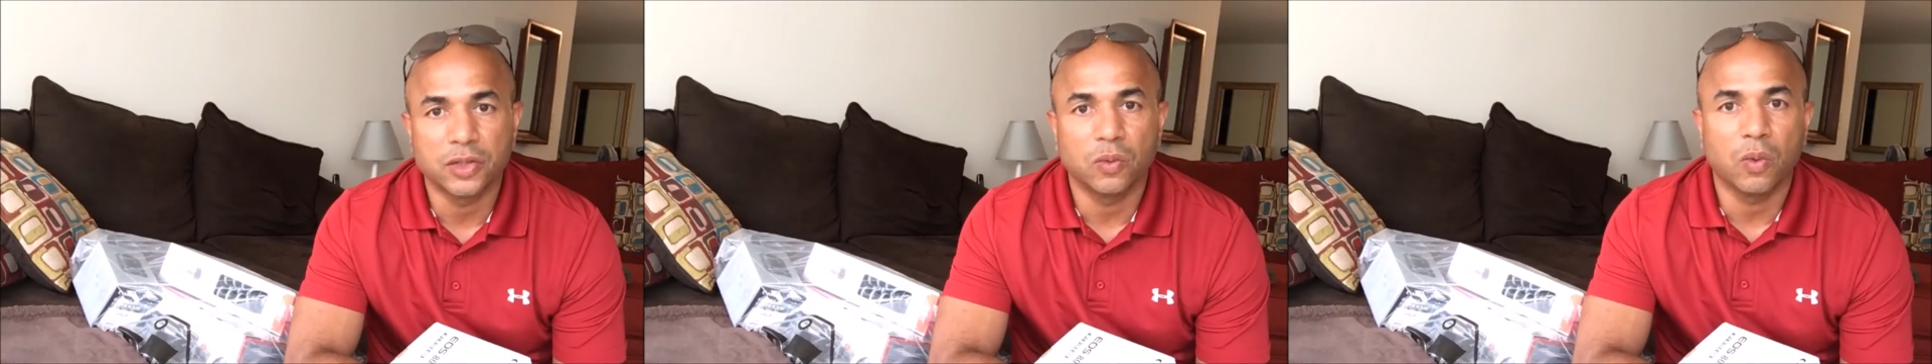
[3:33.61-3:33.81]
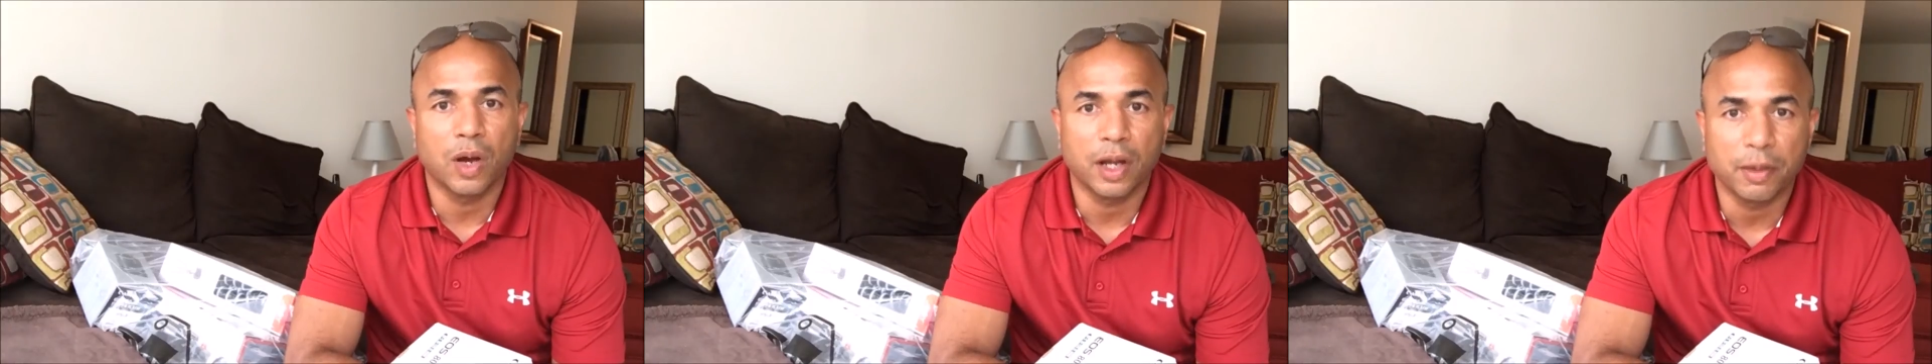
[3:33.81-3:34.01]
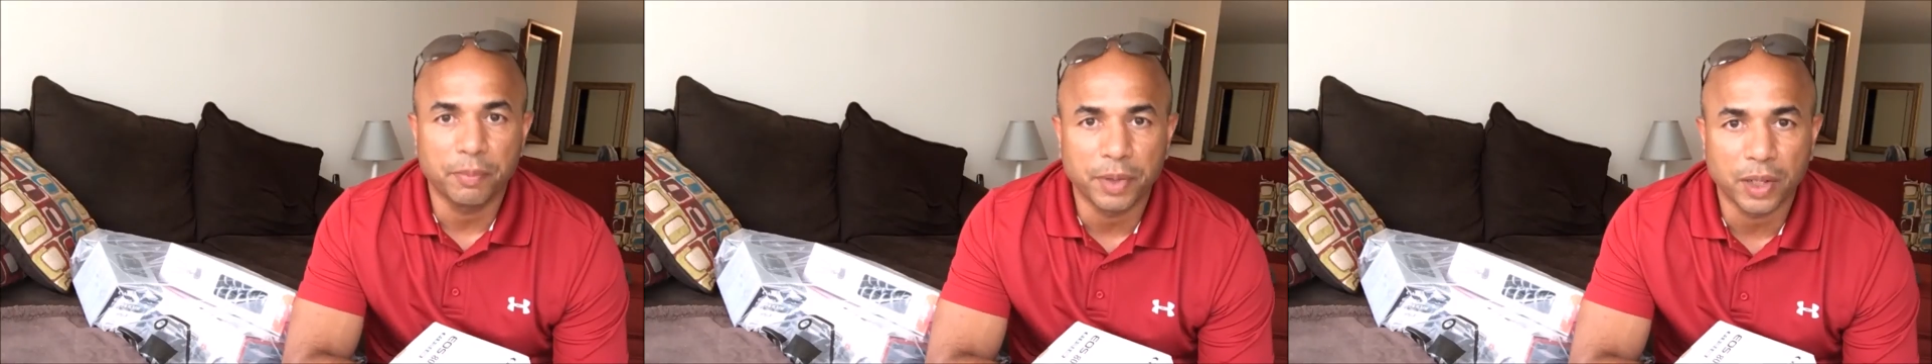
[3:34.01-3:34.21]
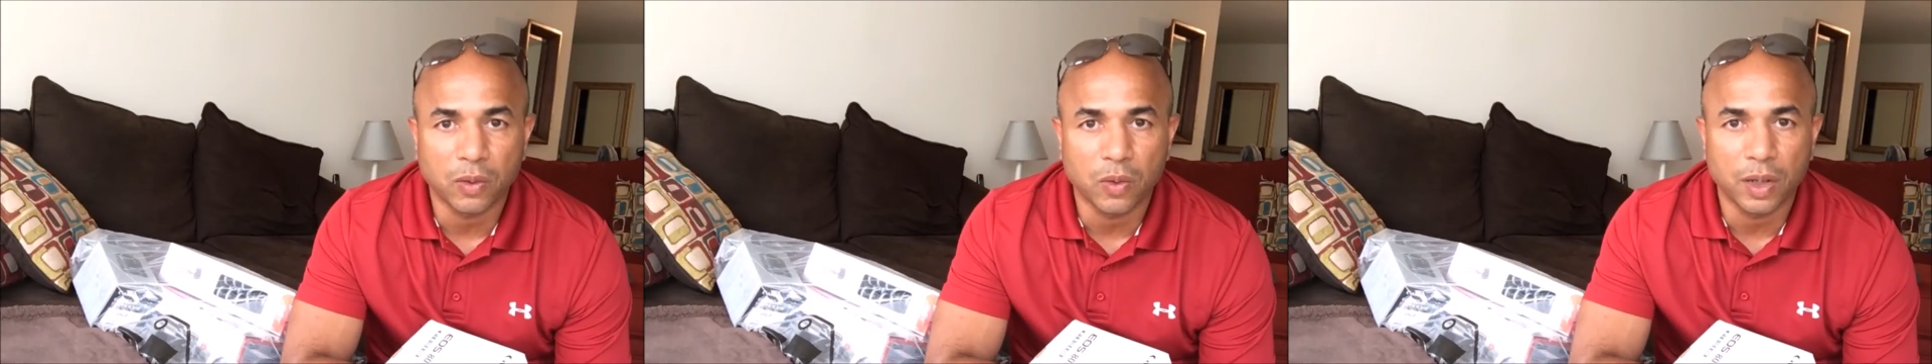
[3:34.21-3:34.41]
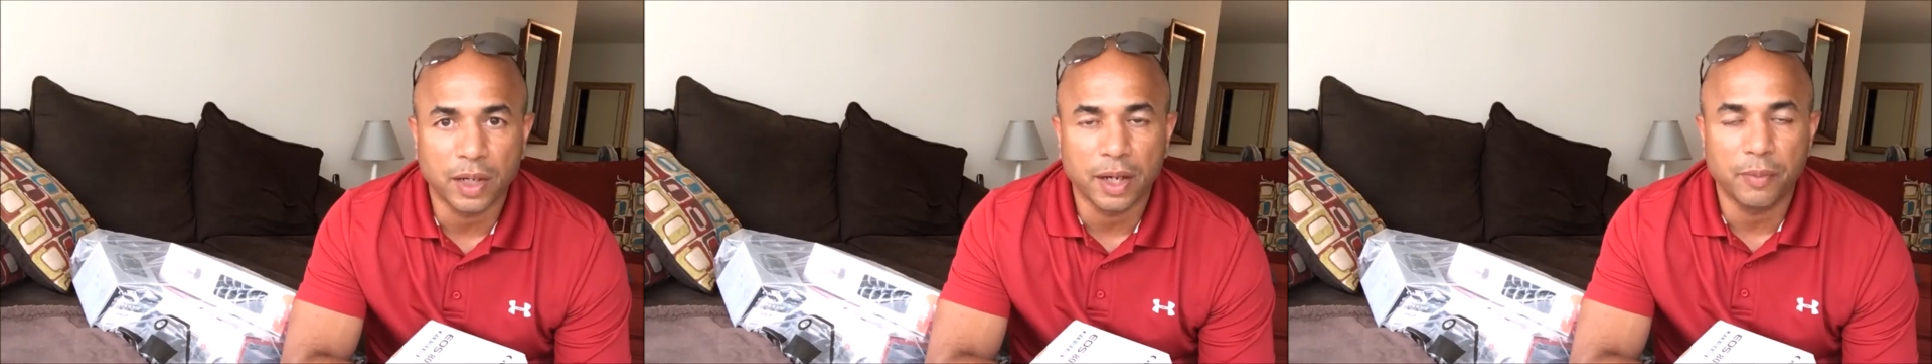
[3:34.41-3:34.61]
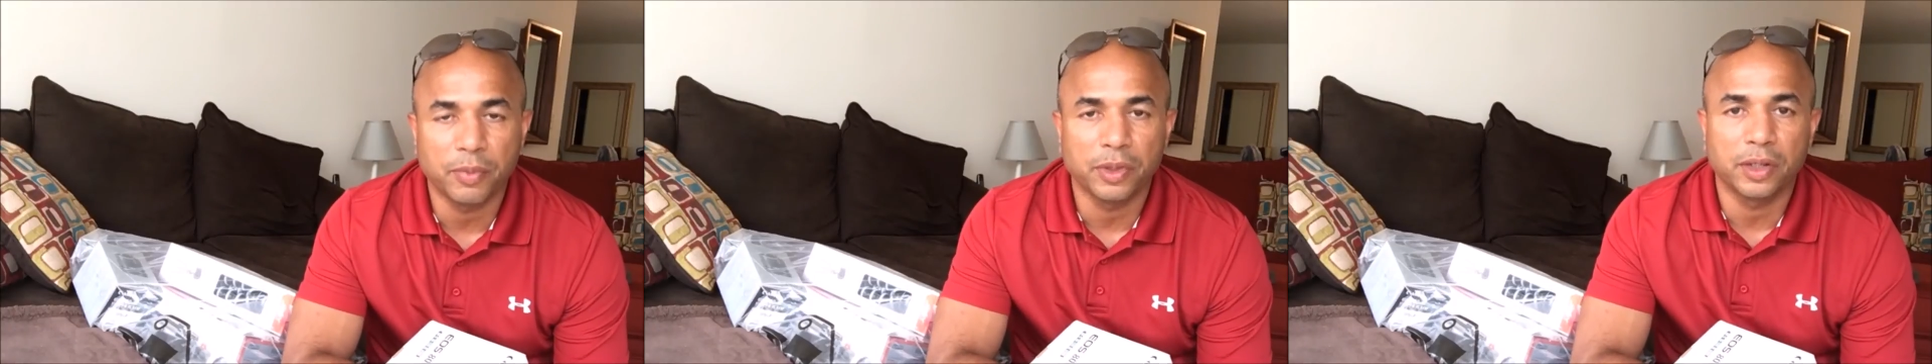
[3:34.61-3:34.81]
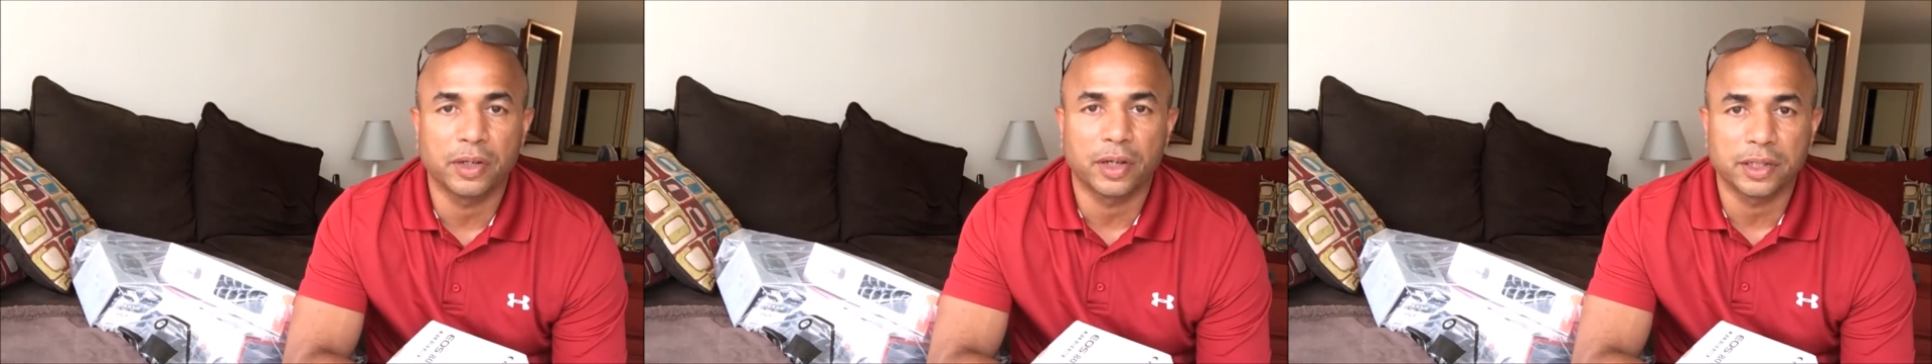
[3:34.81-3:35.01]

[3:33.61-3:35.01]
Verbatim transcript: you want to pick one up with an